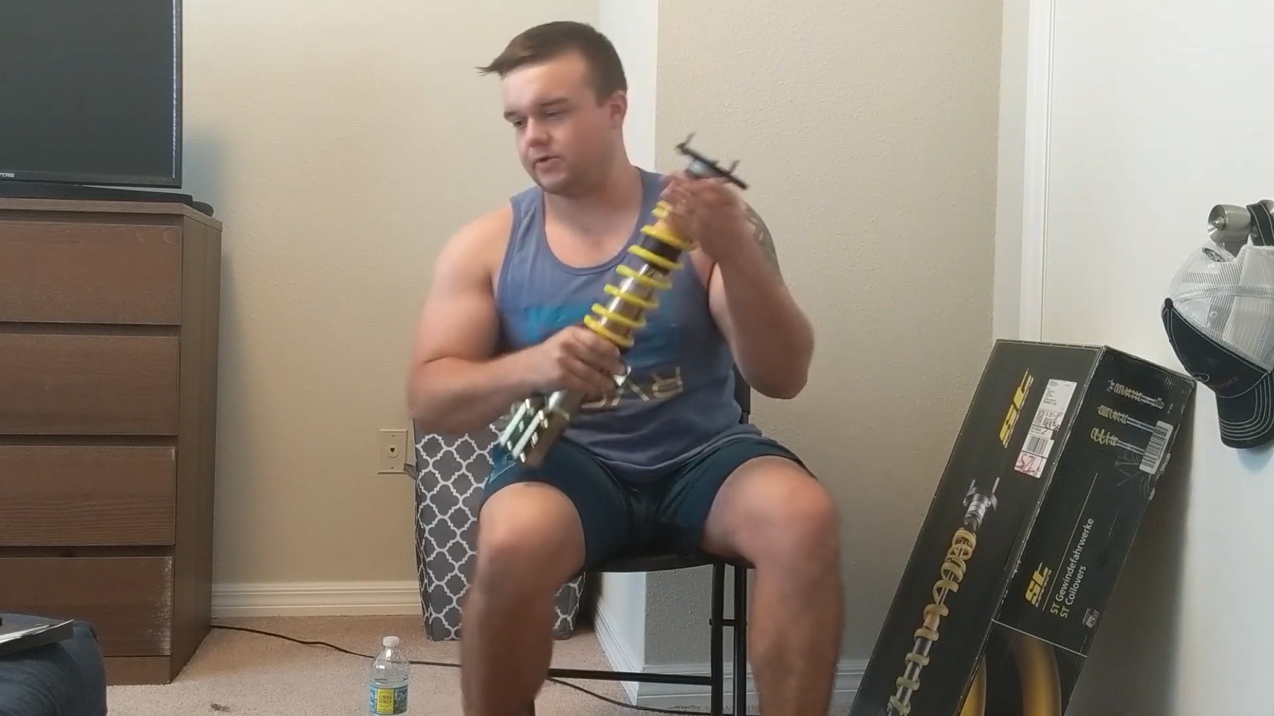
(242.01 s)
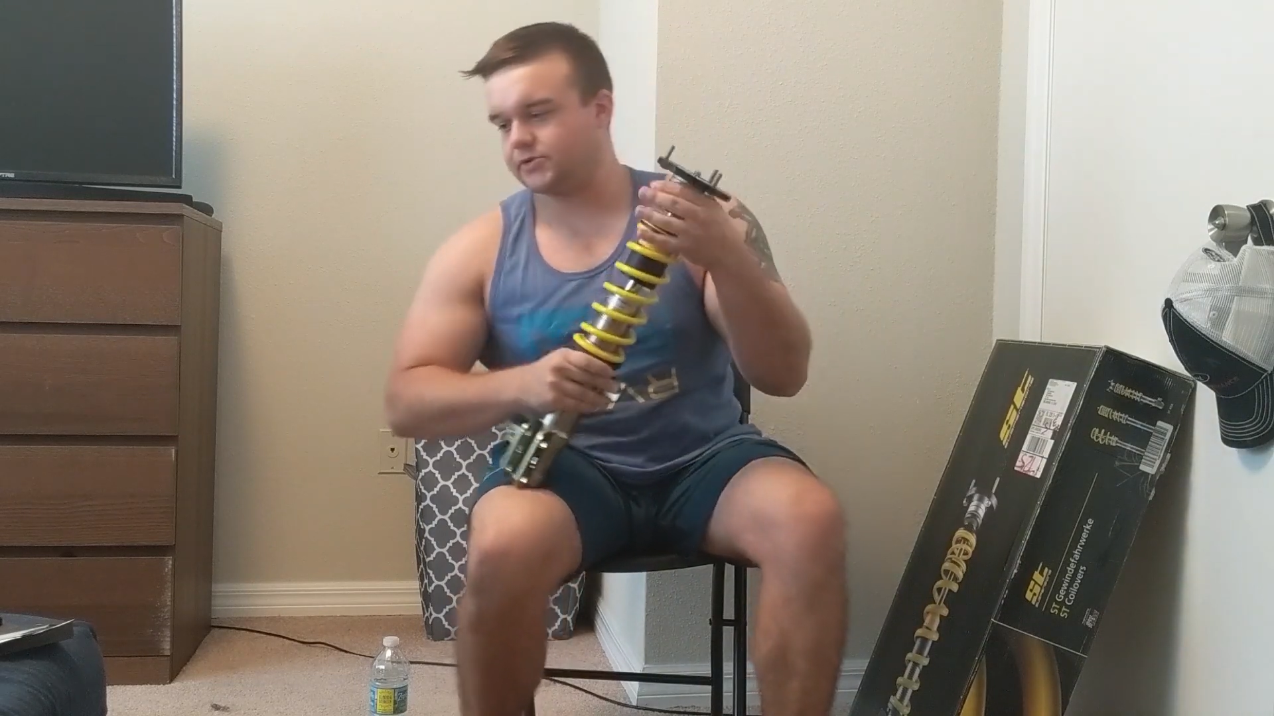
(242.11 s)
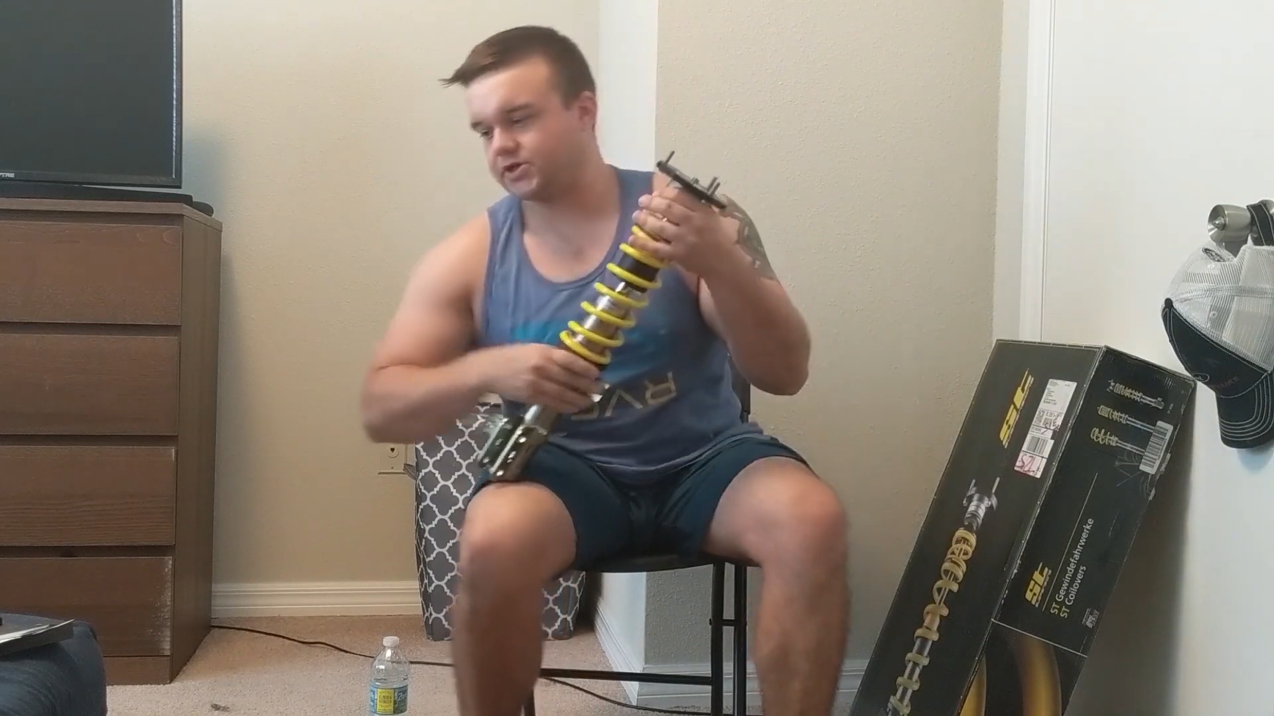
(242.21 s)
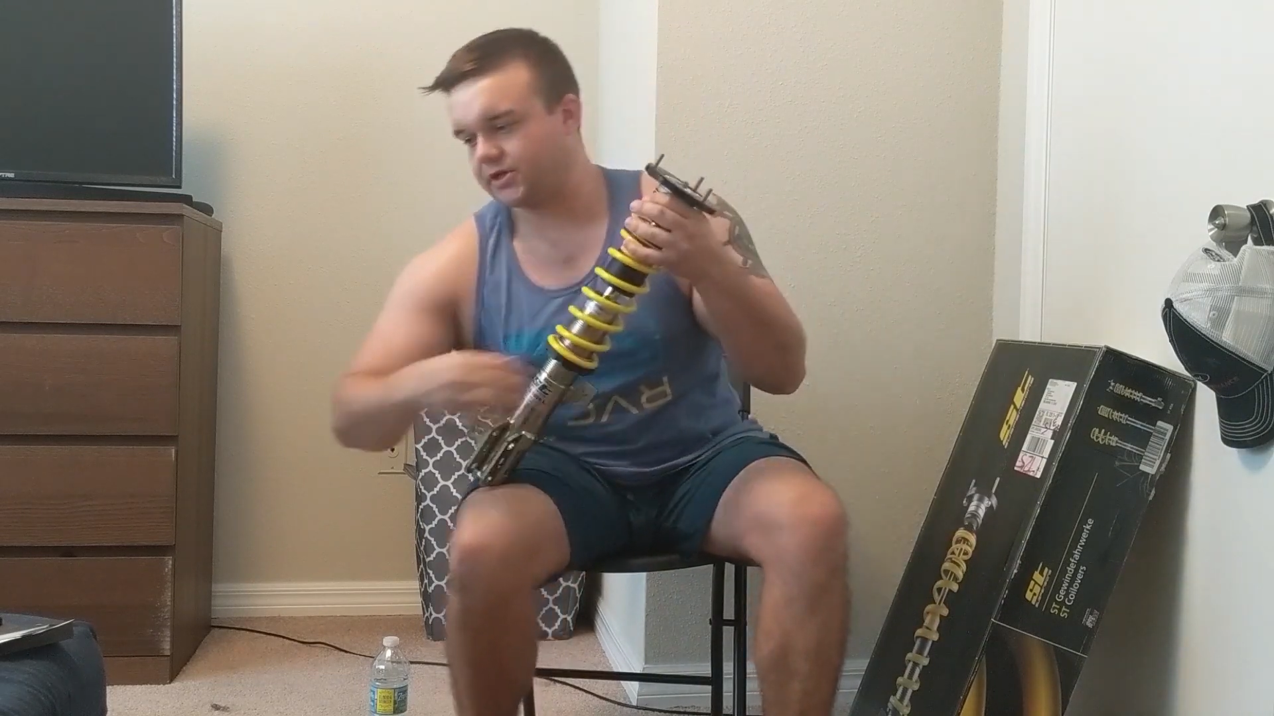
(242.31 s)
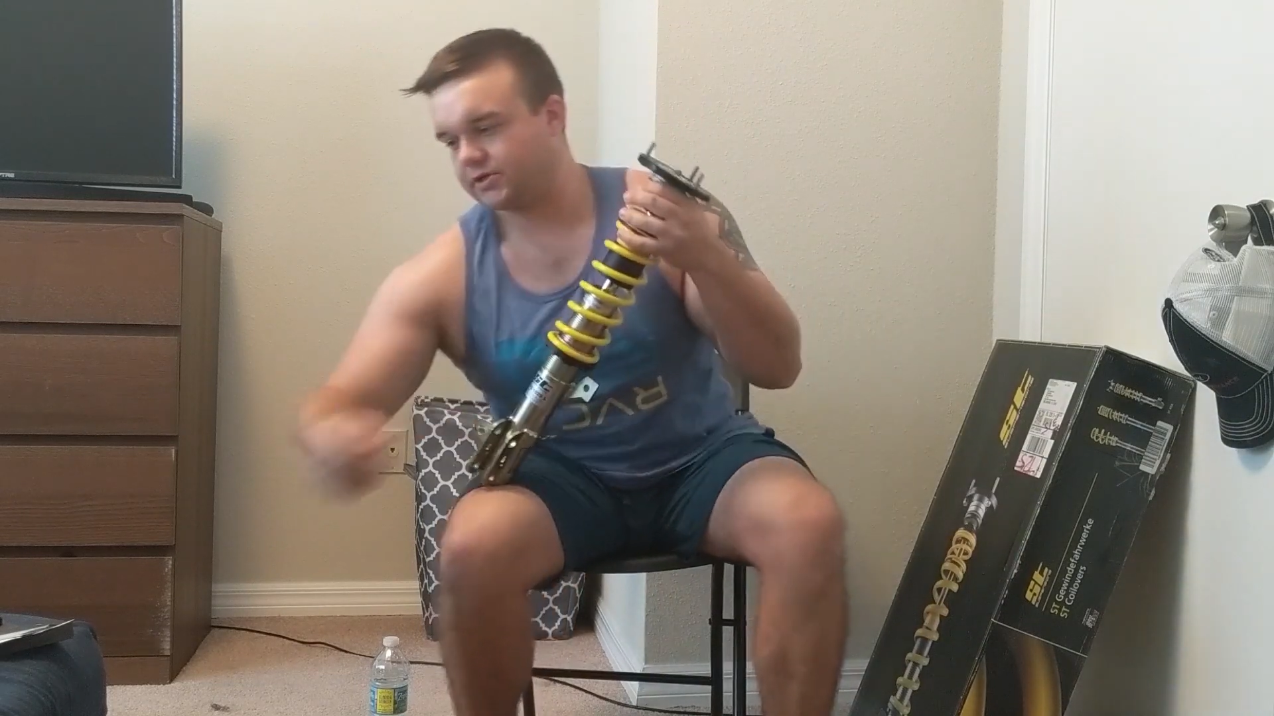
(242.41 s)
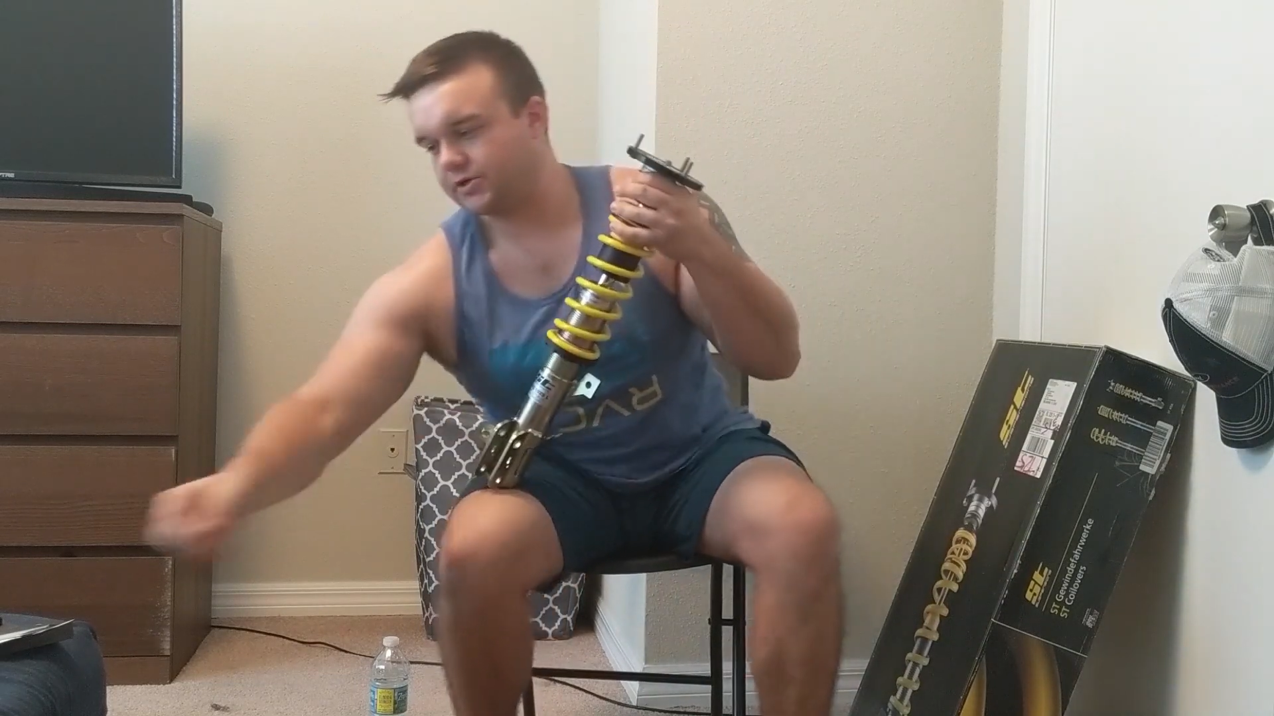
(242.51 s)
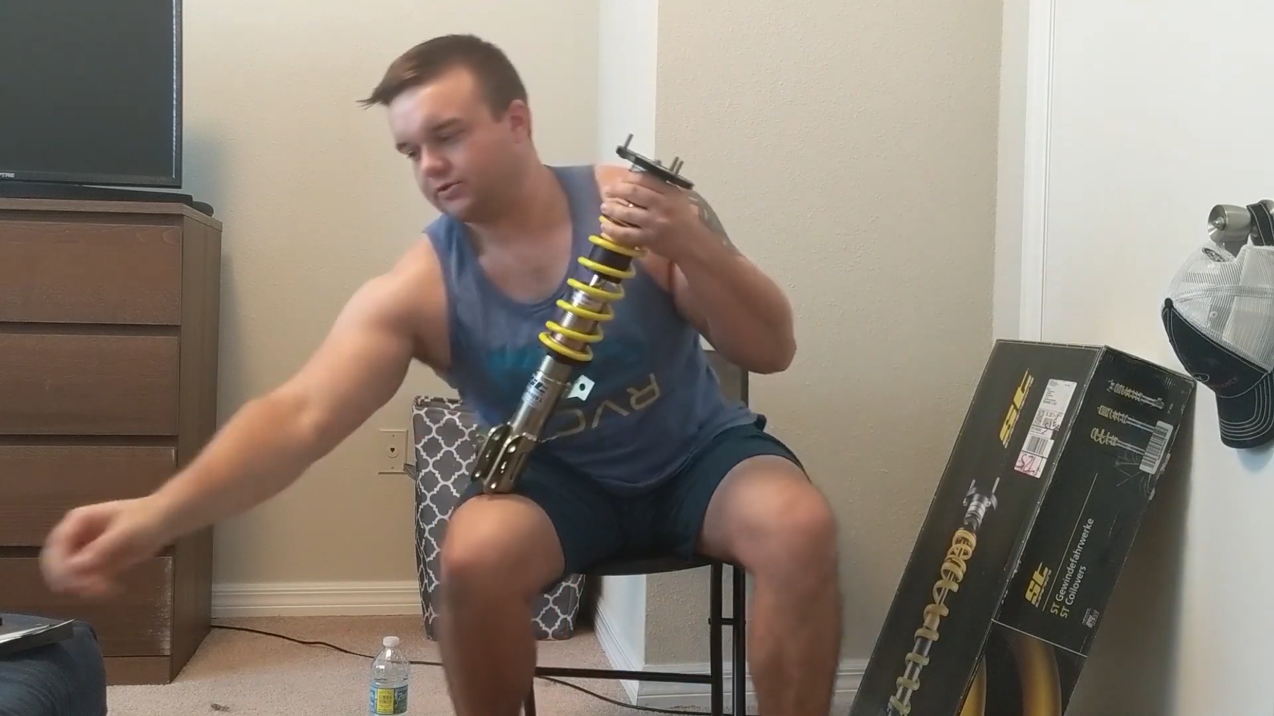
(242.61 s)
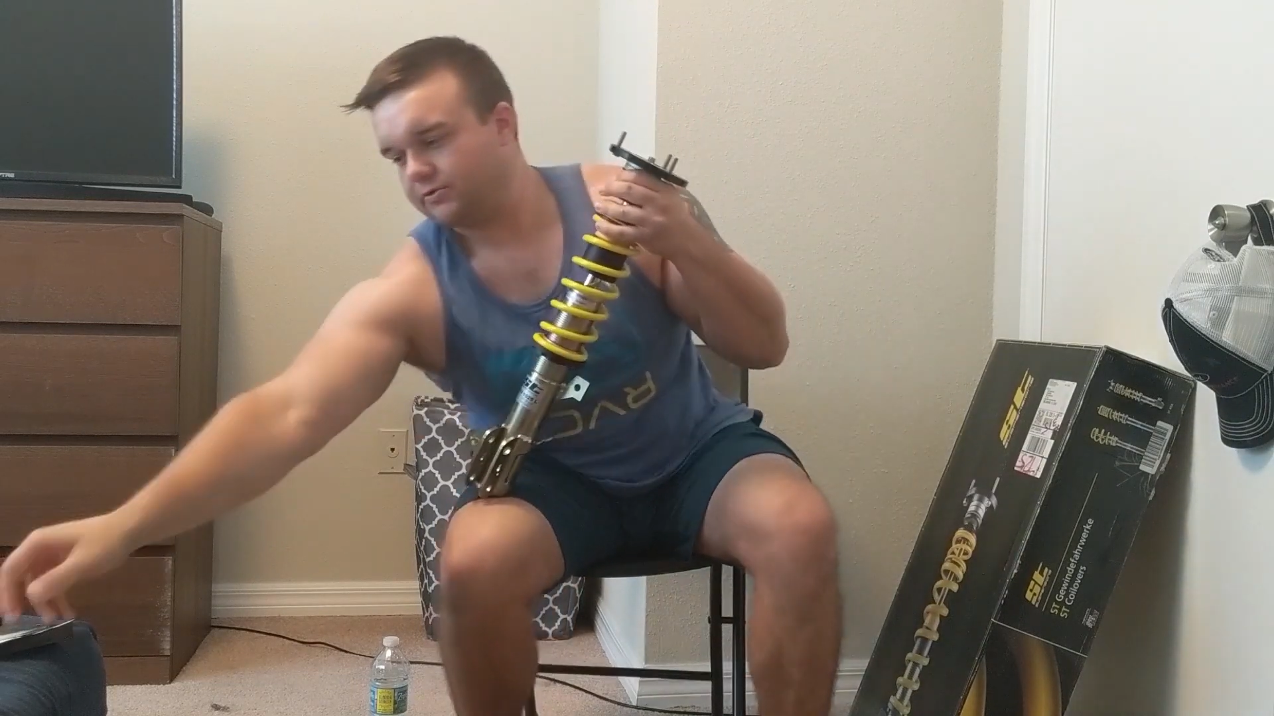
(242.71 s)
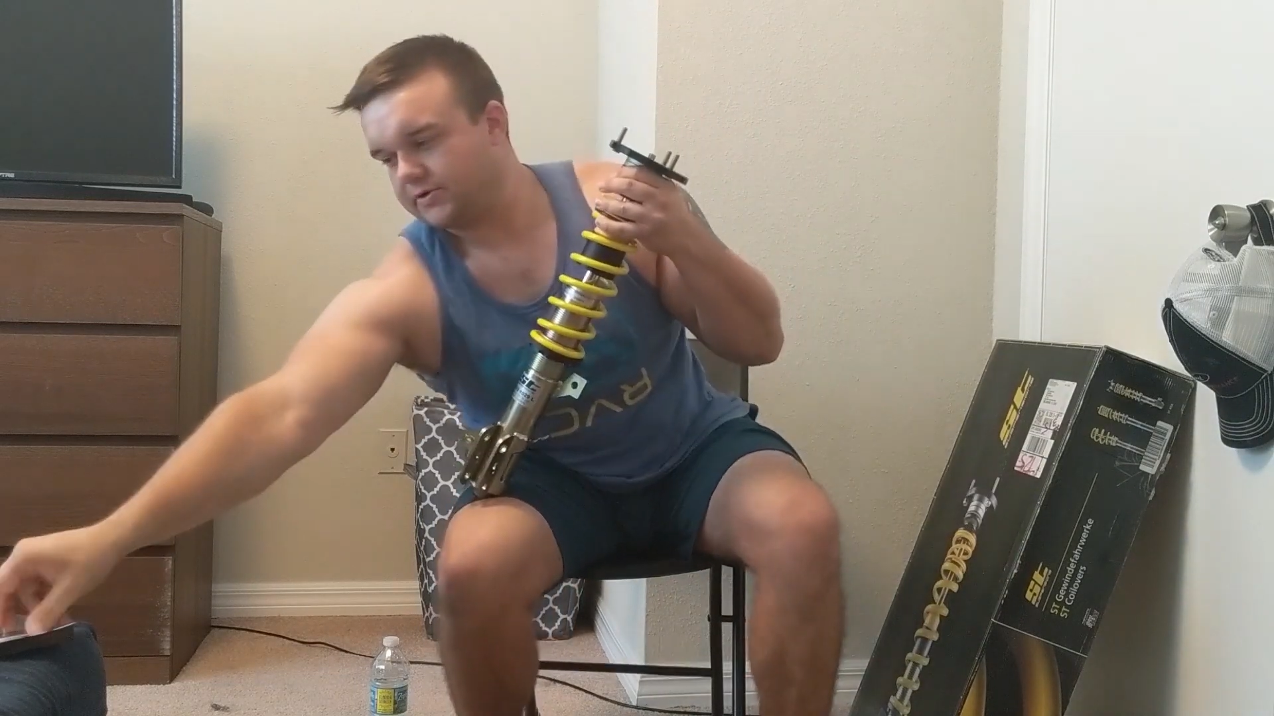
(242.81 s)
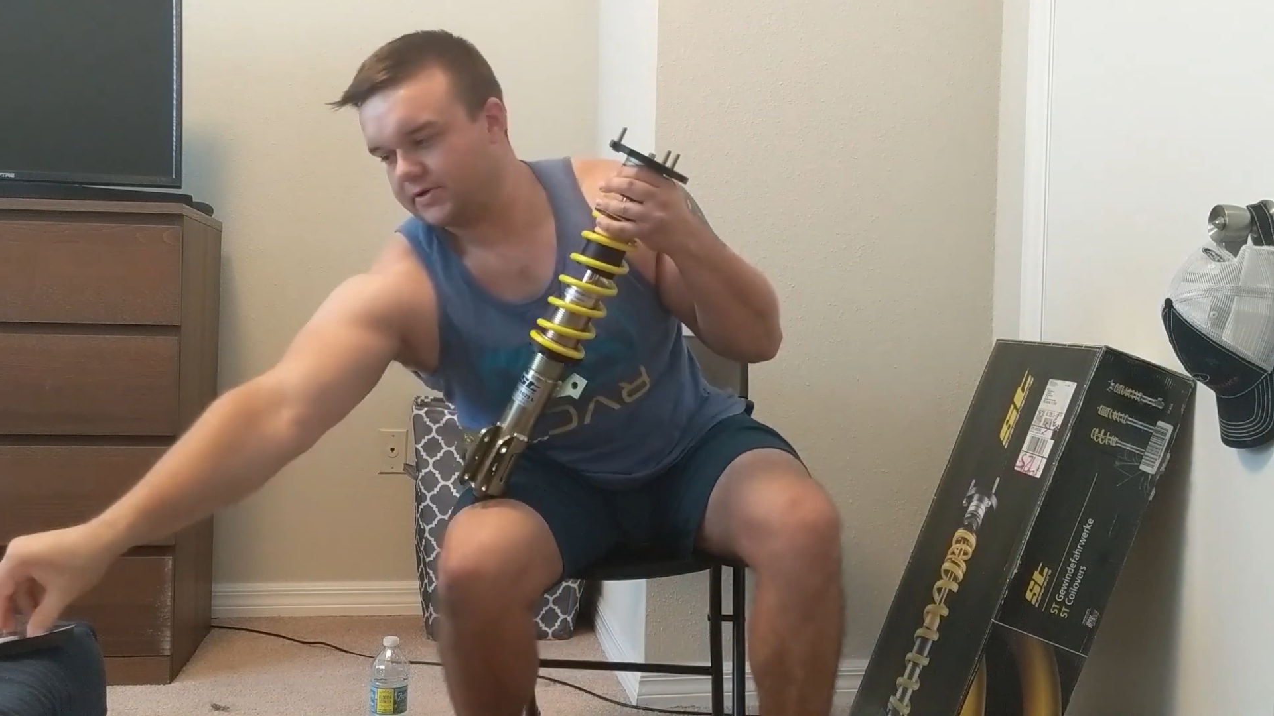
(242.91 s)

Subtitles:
what you're going to do,